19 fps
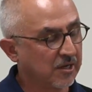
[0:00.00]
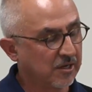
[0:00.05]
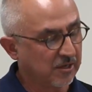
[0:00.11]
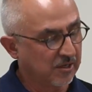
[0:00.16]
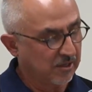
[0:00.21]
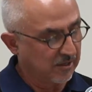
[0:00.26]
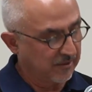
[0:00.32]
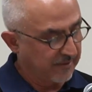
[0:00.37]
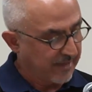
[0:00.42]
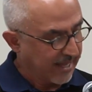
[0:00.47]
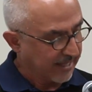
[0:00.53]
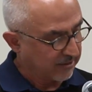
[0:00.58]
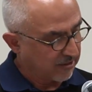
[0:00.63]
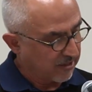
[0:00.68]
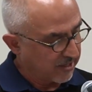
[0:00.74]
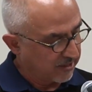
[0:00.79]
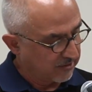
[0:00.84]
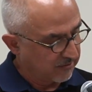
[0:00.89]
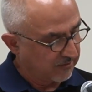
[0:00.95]
uh, that
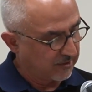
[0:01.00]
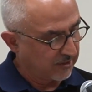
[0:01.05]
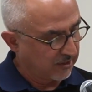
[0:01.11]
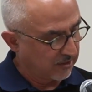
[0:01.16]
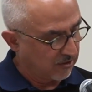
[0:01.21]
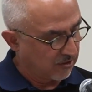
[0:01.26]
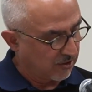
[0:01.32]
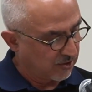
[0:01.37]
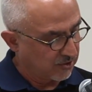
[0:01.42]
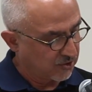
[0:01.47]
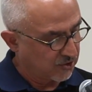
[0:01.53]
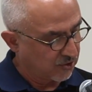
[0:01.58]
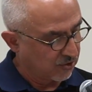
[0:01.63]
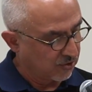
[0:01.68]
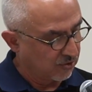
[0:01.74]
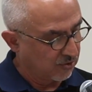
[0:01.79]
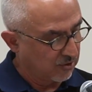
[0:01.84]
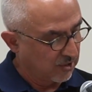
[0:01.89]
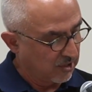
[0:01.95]
kind of thing
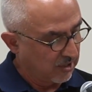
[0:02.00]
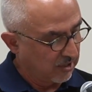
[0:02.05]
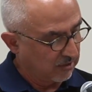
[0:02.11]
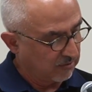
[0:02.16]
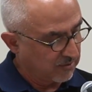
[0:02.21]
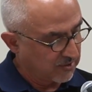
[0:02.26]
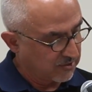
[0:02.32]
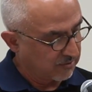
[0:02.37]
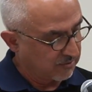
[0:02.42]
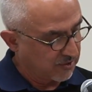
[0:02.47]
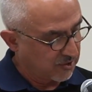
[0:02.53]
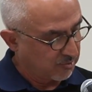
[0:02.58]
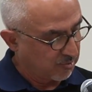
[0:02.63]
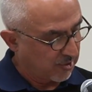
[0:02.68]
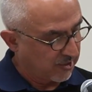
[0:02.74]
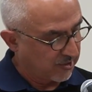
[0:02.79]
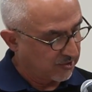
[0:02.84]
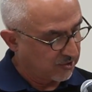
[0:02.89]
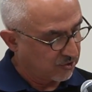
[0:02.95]
also was a
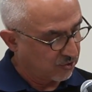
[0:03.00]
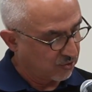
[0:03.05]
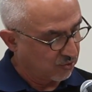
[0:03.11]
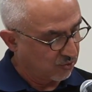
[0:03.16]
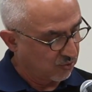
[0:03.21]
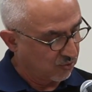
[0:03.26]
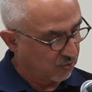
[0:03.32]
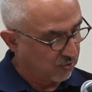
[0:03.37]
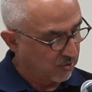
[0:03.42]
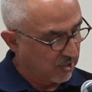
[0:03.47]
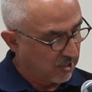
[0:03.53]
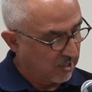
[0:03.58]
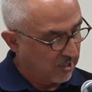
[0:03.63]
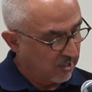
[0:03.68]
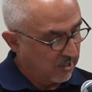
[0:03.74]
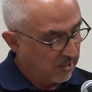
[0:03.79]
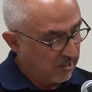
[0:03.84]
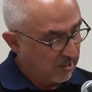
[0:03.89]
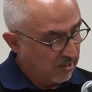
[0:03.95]
response to
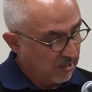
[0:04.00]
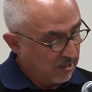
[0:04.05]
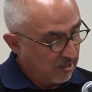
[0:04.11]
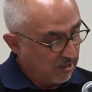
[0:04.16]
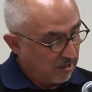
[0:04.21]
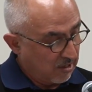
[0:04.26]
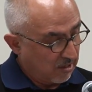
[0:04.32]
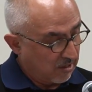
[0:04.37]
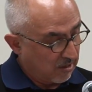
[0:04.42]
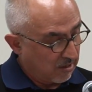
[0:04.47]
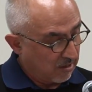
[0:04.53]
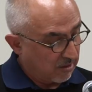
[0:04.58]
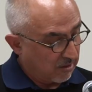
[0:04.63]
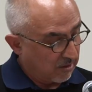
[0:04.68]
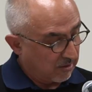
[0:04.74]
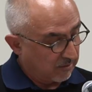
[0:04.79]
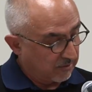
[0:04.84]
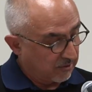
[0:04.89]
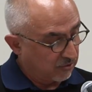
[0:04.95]

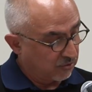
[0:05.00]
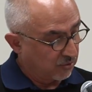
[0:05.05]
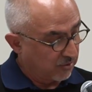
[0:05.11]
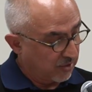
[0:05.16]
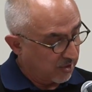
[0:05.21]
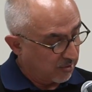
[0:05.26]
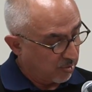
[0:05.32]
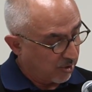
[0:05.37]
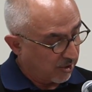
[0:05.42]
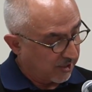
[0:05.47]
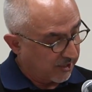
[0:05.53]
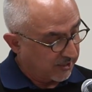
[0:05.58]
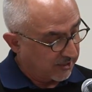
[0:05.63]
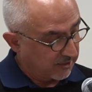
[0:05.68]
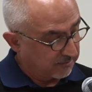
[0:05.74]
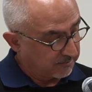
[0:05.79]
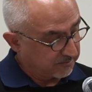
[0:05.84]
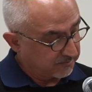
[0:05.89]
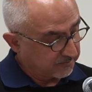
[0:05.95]
the Tudeh
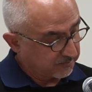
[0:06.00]
party.